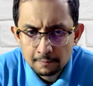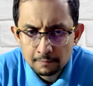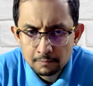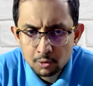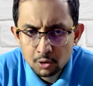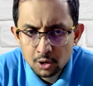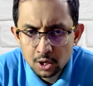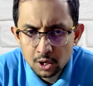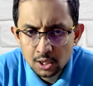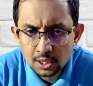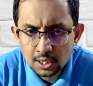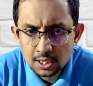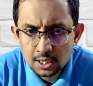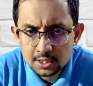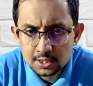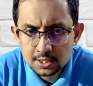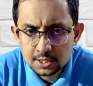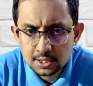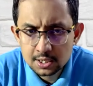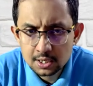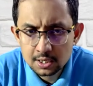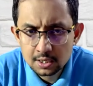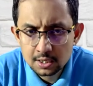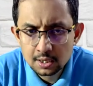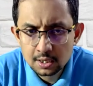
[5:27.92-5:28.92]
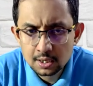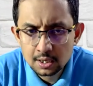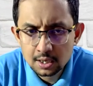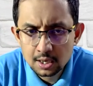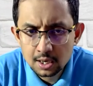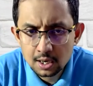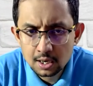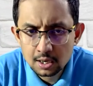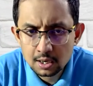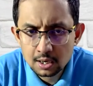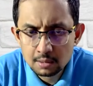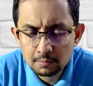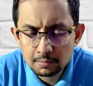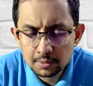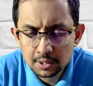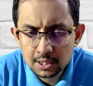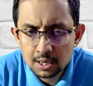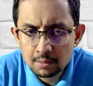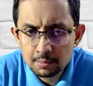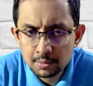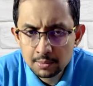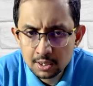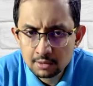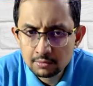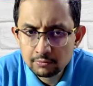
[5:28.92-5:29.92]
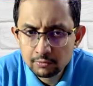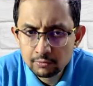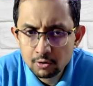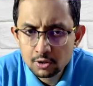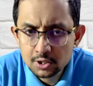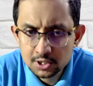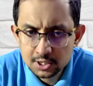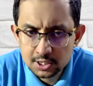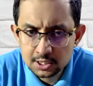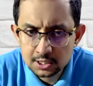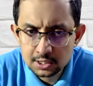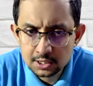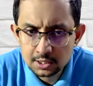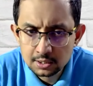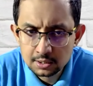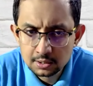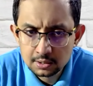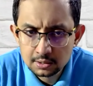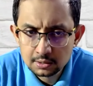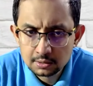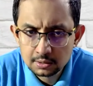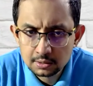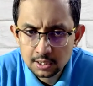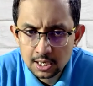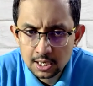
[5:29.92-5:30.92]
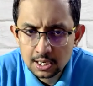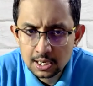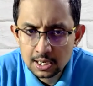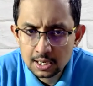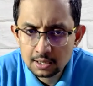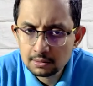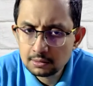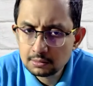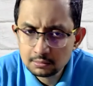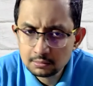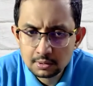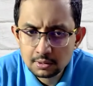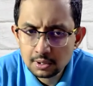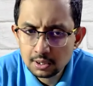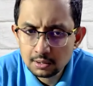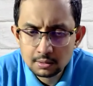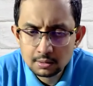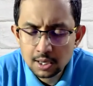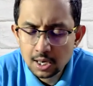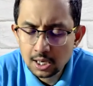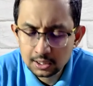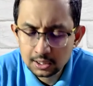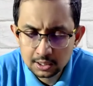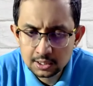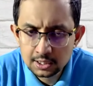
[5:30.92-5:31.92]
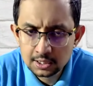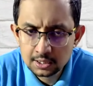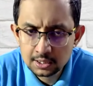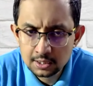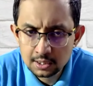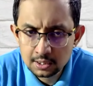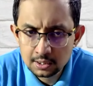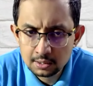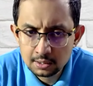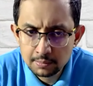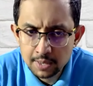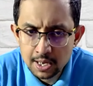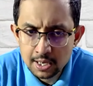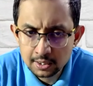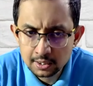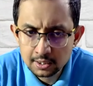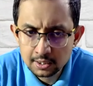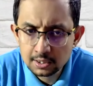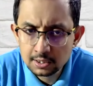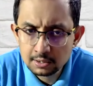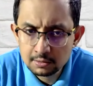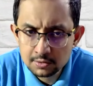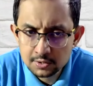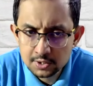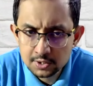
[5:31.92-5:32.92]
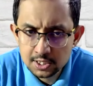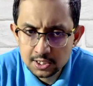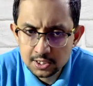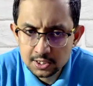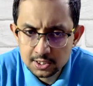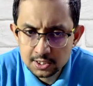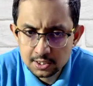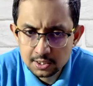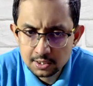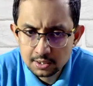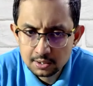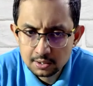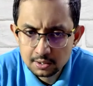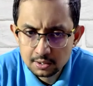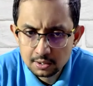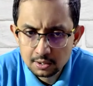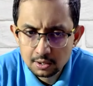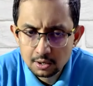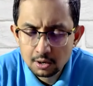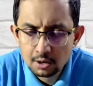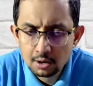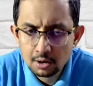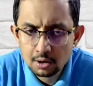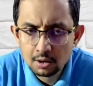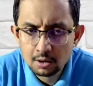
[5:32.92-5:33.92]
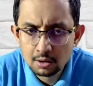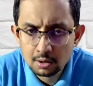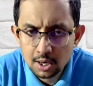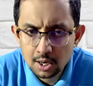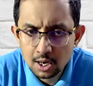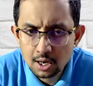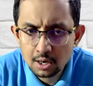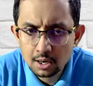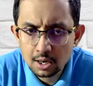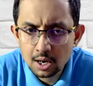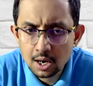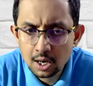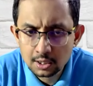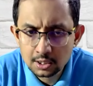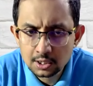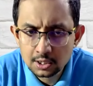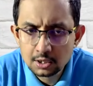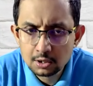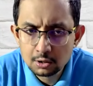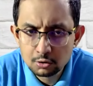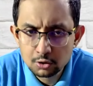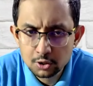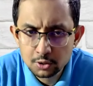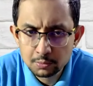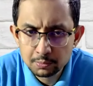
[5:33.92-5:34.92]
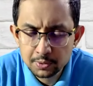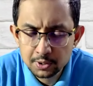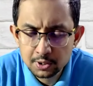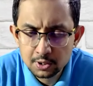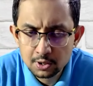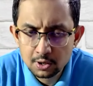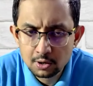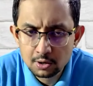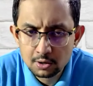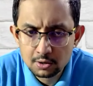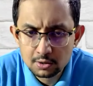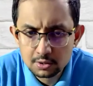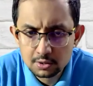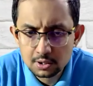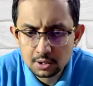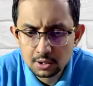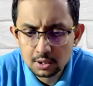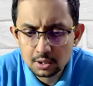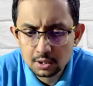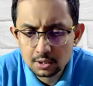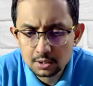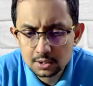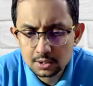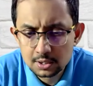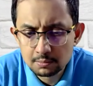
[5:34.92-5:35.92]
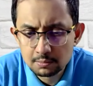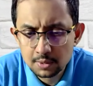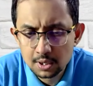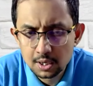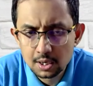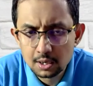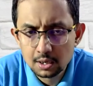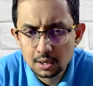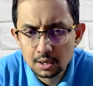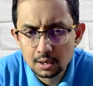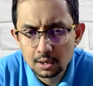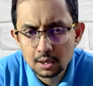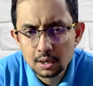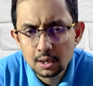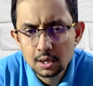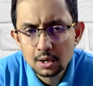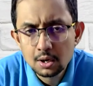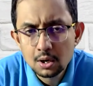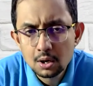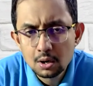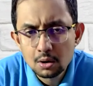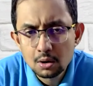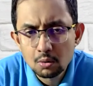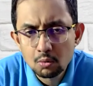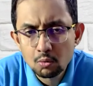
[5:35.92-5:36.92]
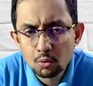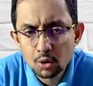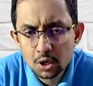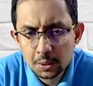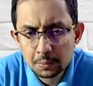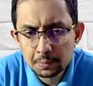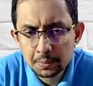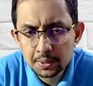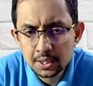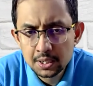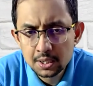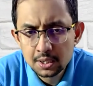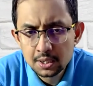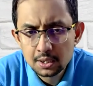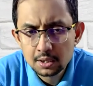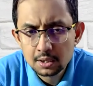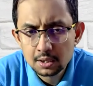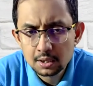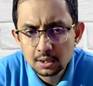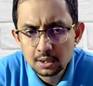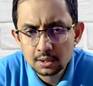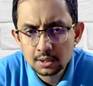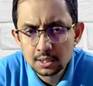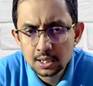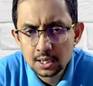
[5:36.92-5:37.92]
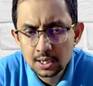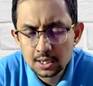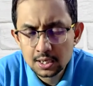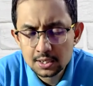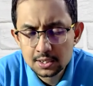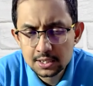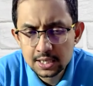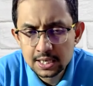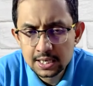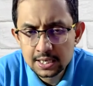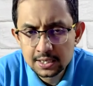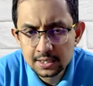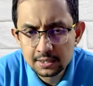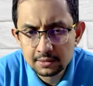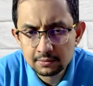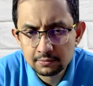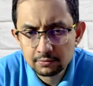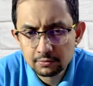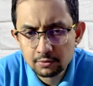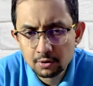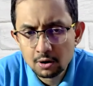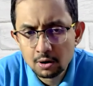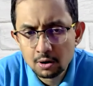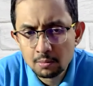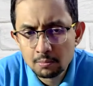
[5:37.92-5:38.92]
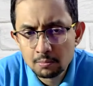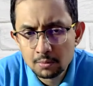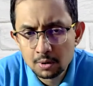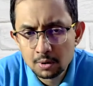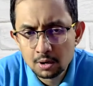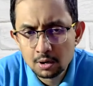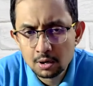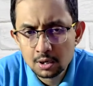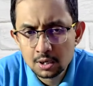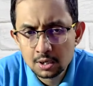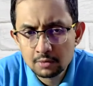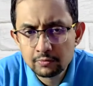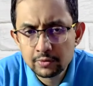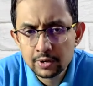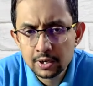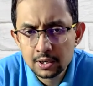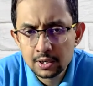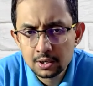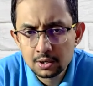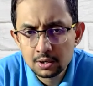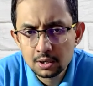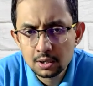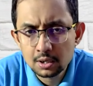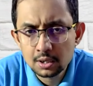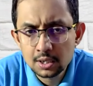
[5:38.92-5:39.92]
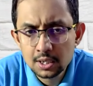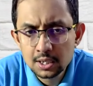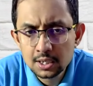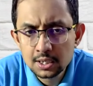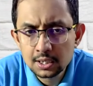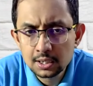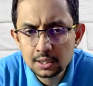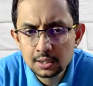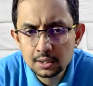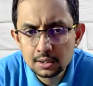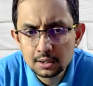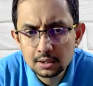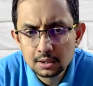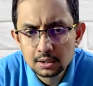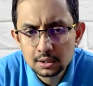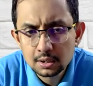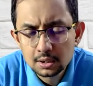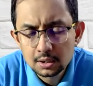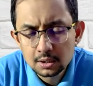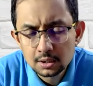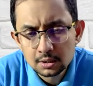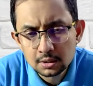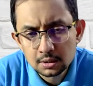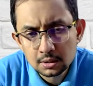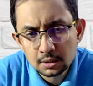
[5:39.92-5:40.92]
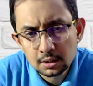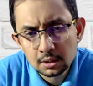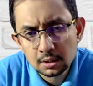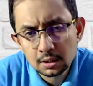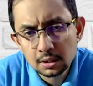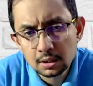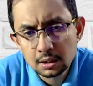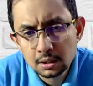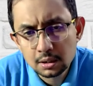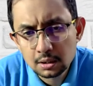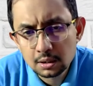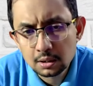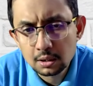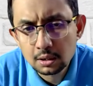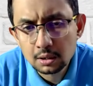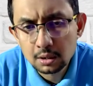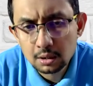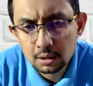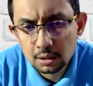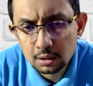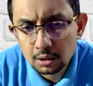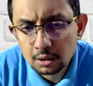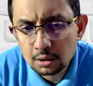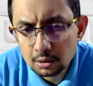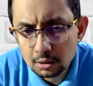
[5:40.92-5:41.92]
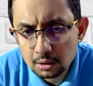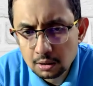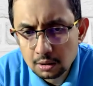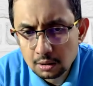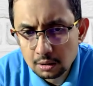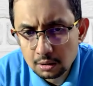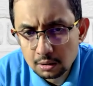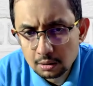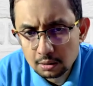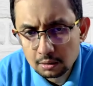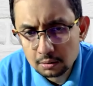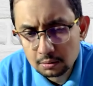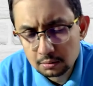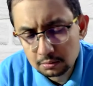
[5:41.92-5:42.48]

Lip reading: more or less becoming a fossil, uh, other than the banking users or other OTP or some OTP that are sent from different legal or